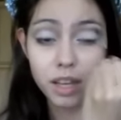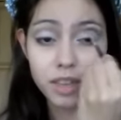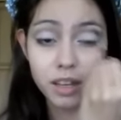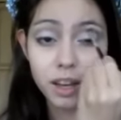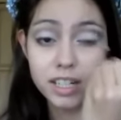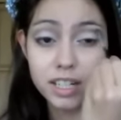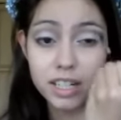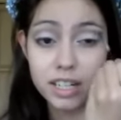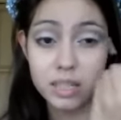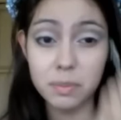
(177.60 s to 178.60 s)
the lighting
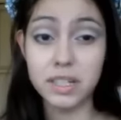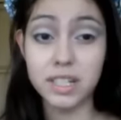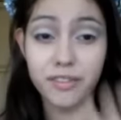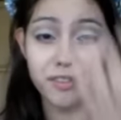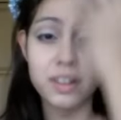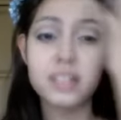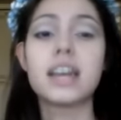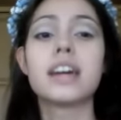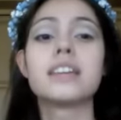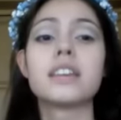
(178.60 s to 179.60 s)
is a bit different
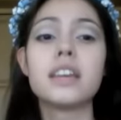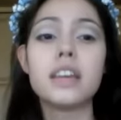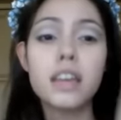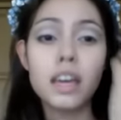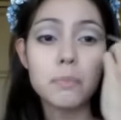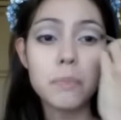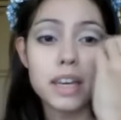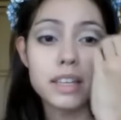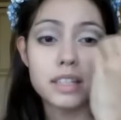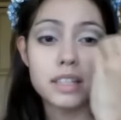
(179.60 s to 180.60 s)
and it
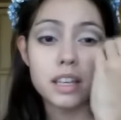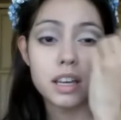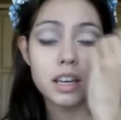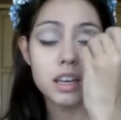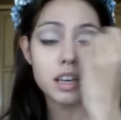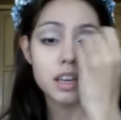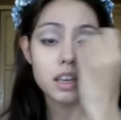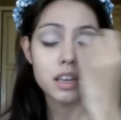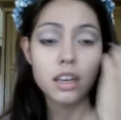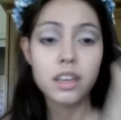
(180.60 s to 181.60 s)
makes
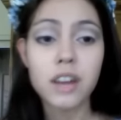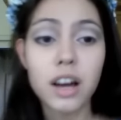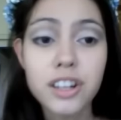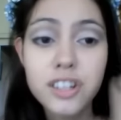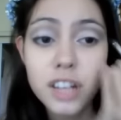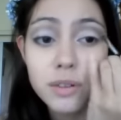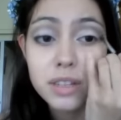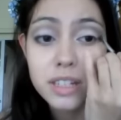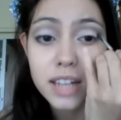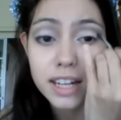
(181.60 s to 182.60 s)
the eyeshadow
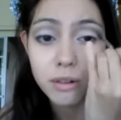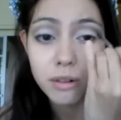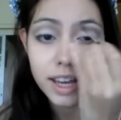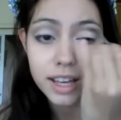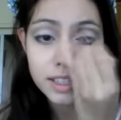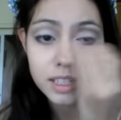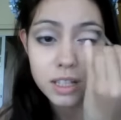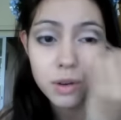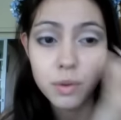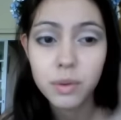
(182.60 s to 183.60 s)
stand out less.
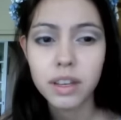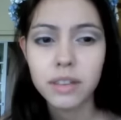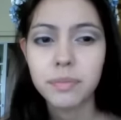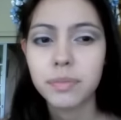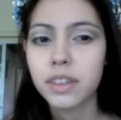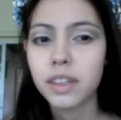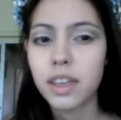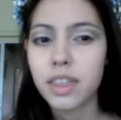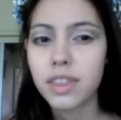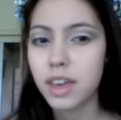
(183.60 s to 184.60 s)
So
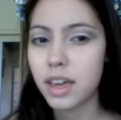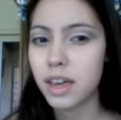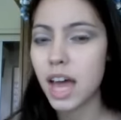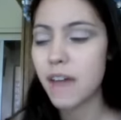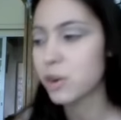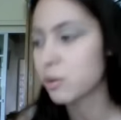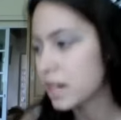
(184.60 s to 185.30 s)
there, I have a grey